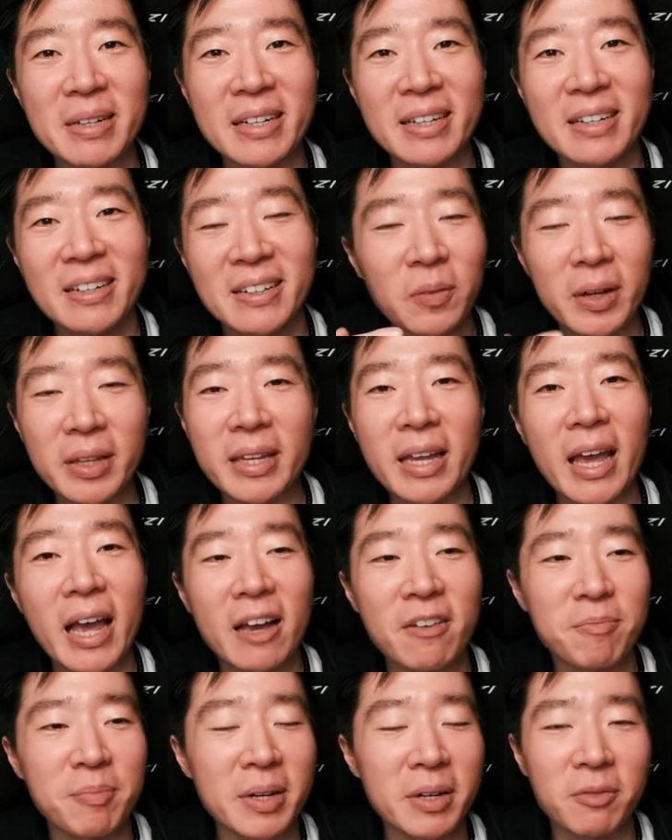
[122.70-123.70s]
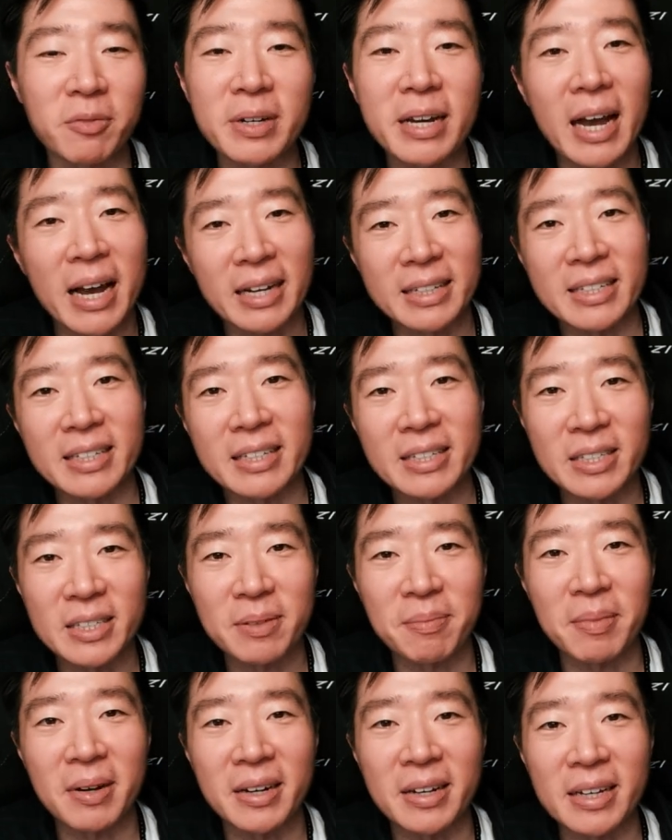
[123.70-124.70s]
me when they have been reacting to
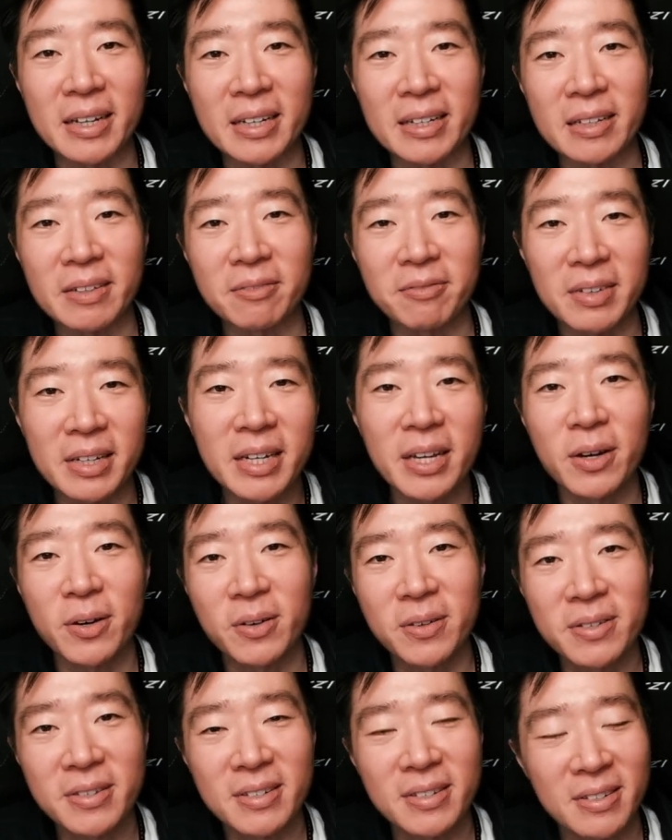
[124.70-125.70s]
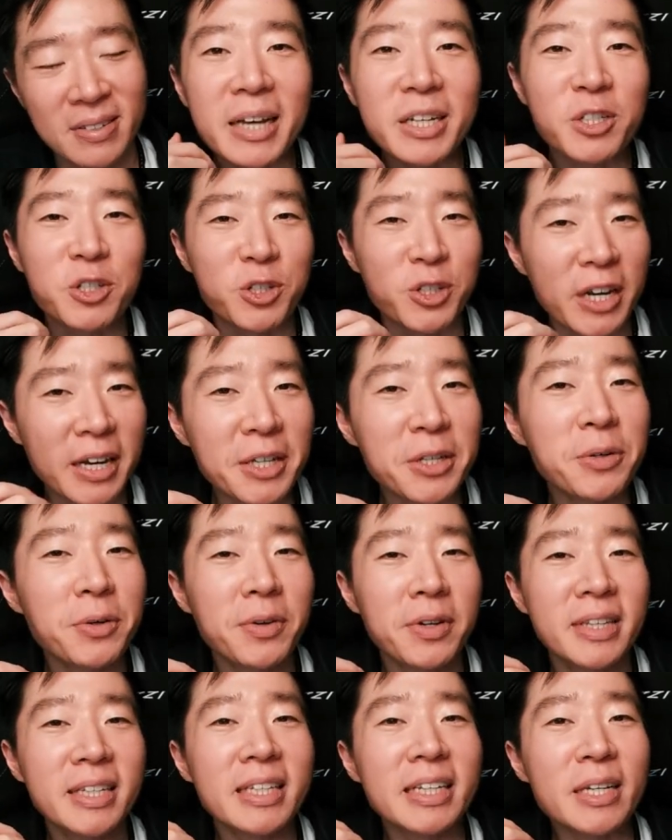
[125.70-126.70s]
my videos. I
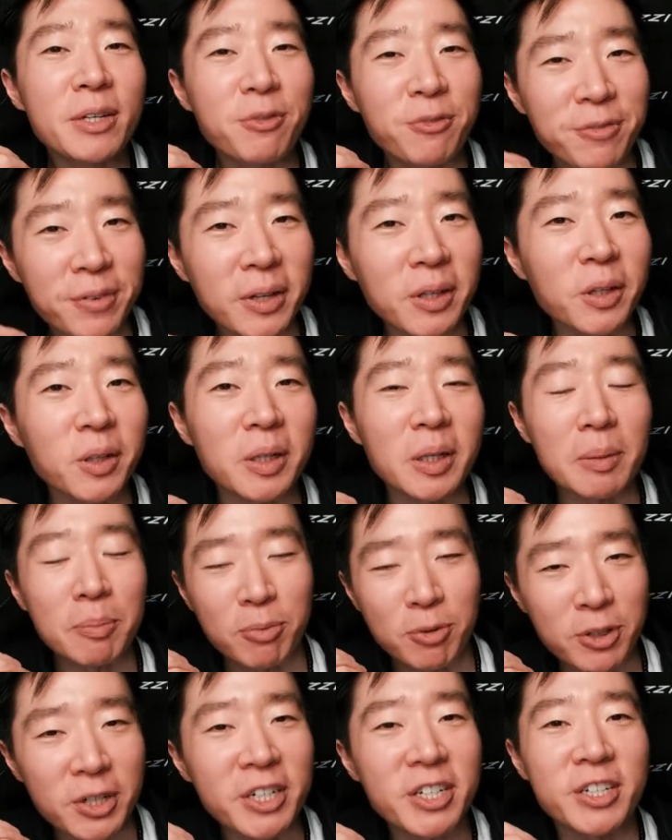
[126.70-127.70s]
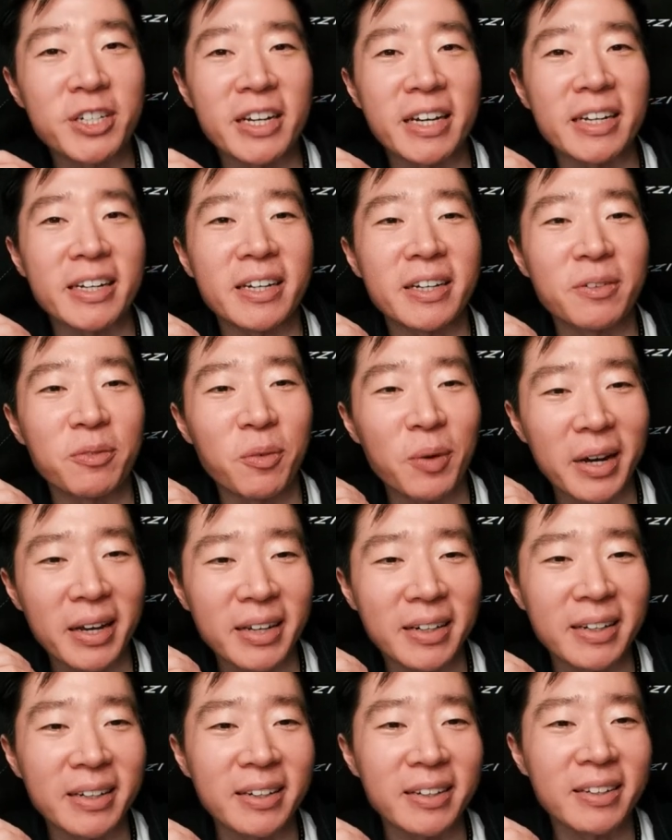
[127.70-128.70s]
genuinely feel appreciated
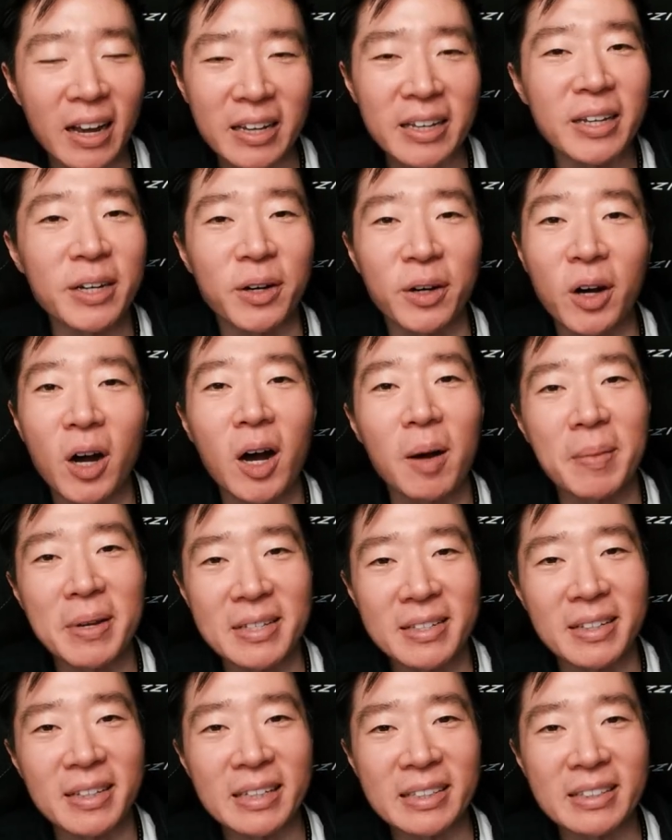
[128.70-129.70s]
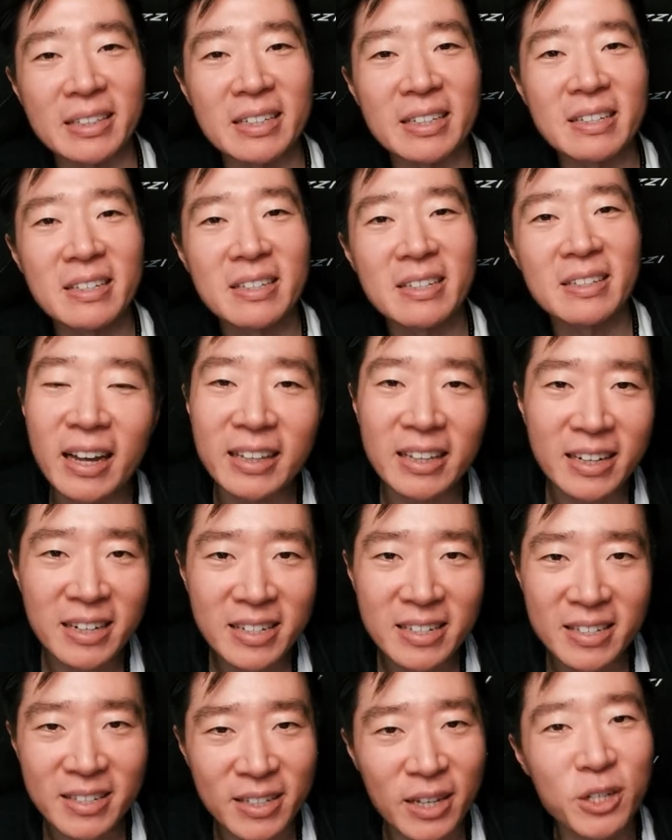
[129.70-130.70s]
when I hear comments like these. And it
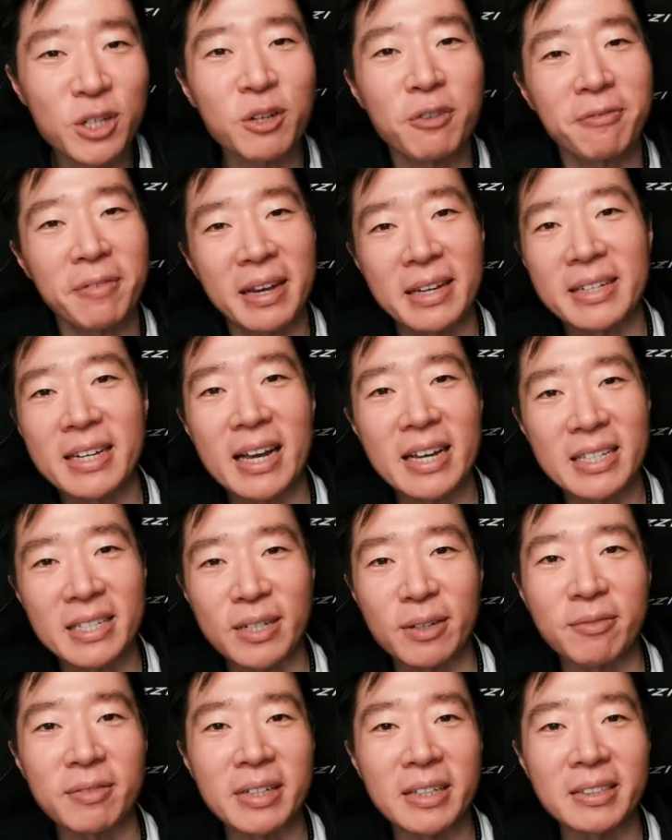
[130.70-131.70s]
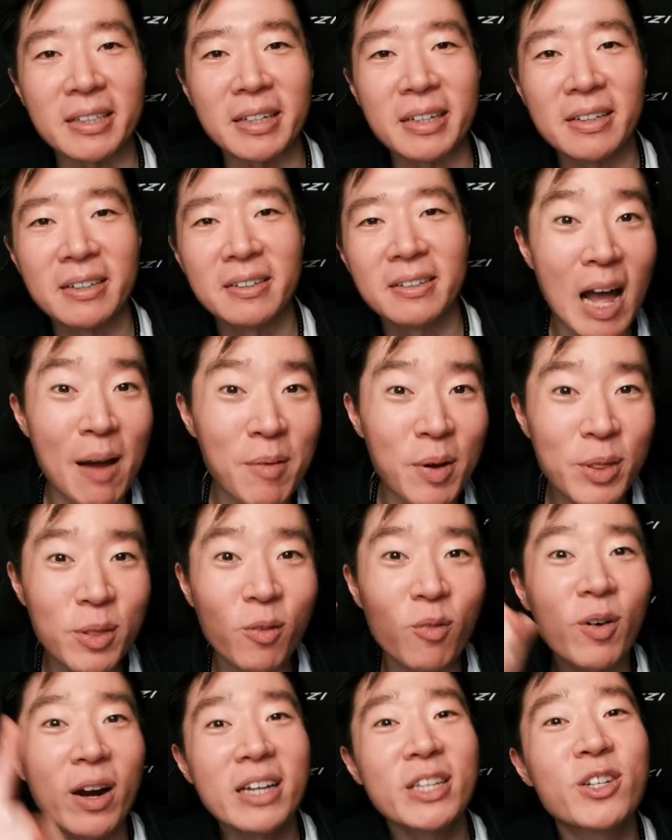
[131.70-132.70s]
is such a fantastic feeling. I'm on the
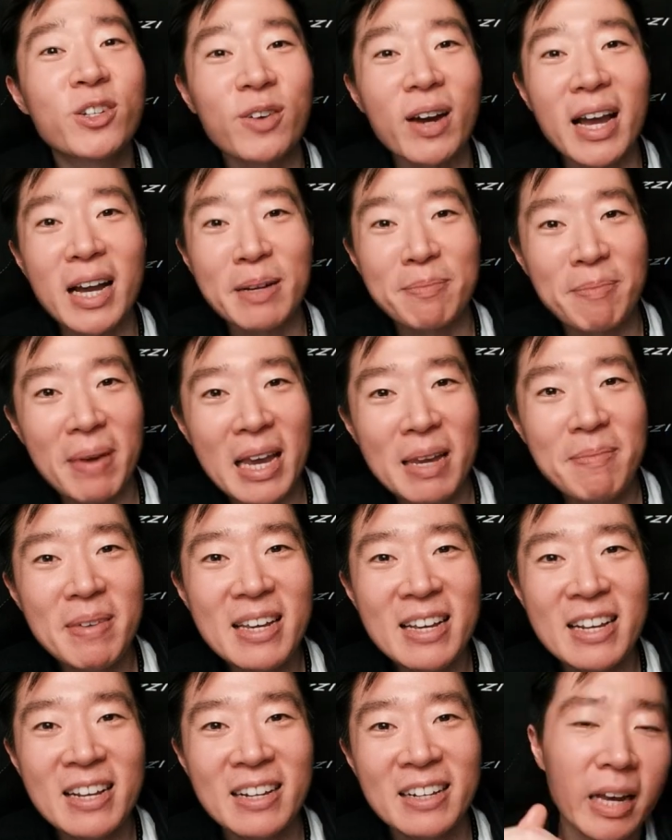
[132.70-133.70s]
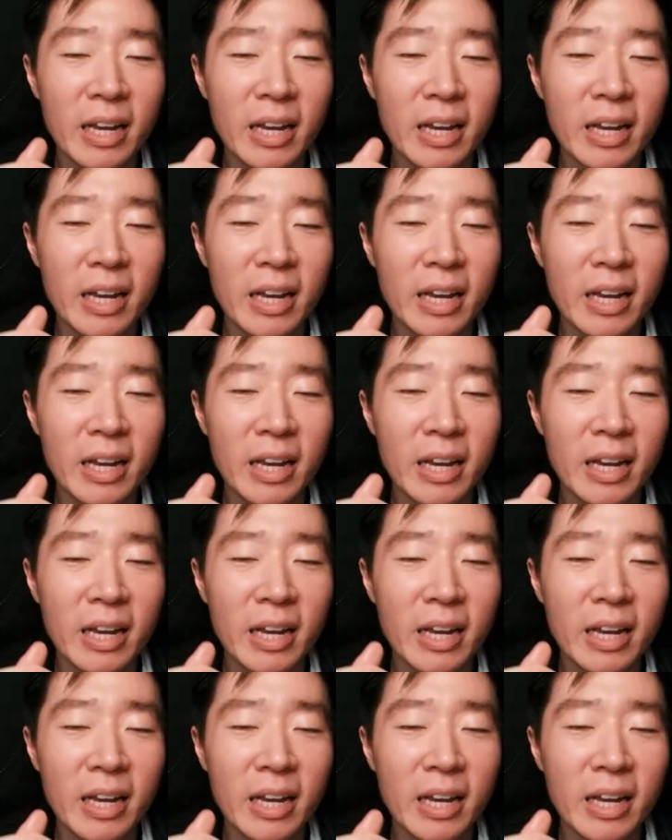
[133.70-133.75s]
right track, baby!